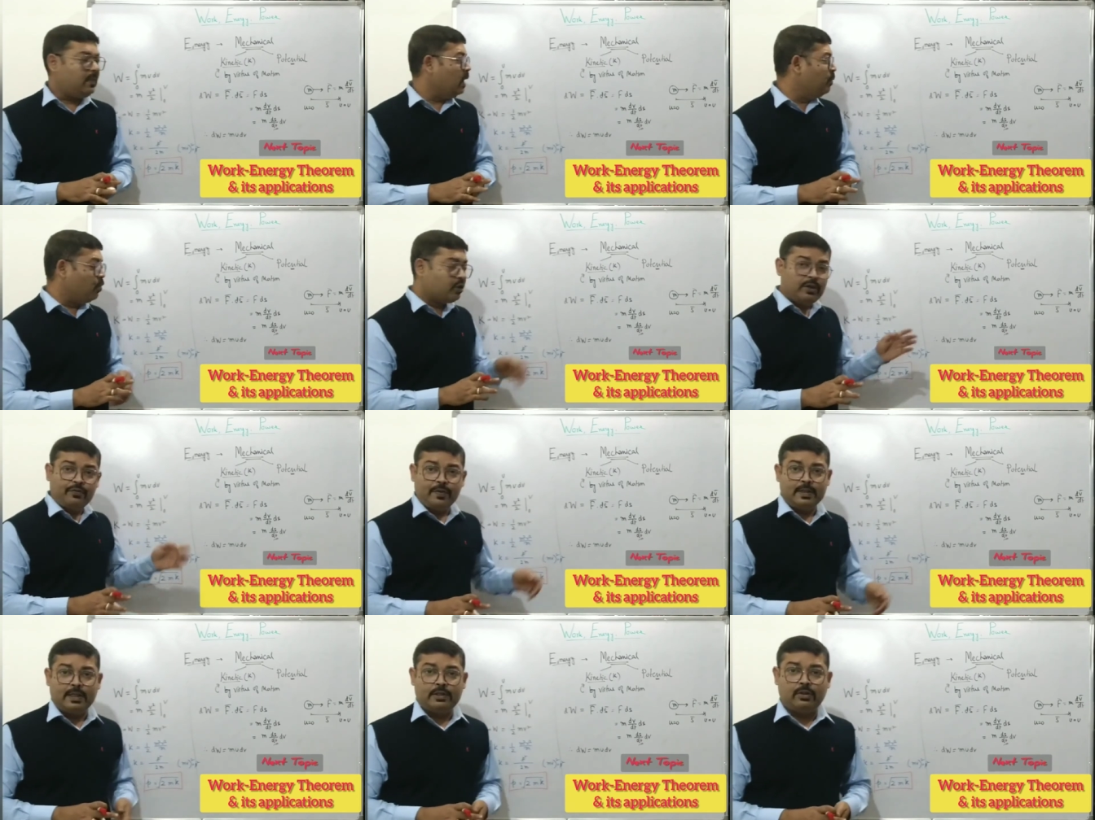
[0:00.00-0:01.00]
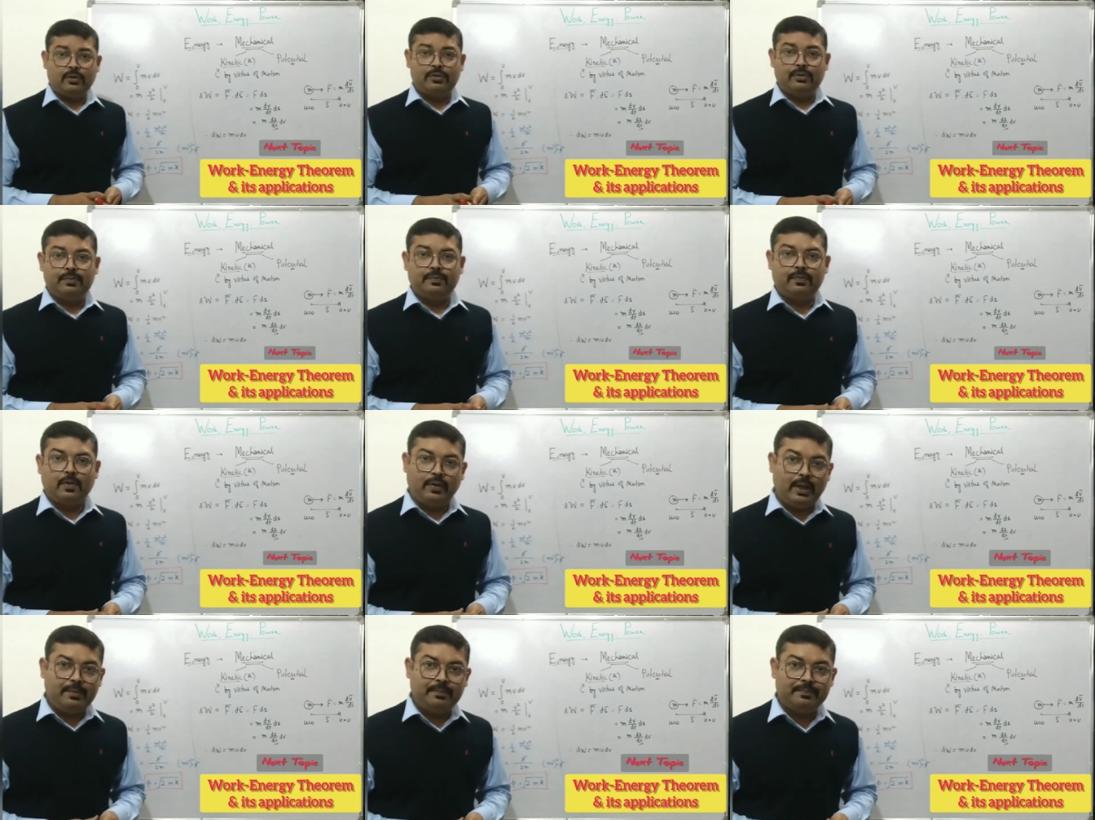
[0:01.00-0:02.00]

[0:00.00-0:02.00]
modern physics also. Okay.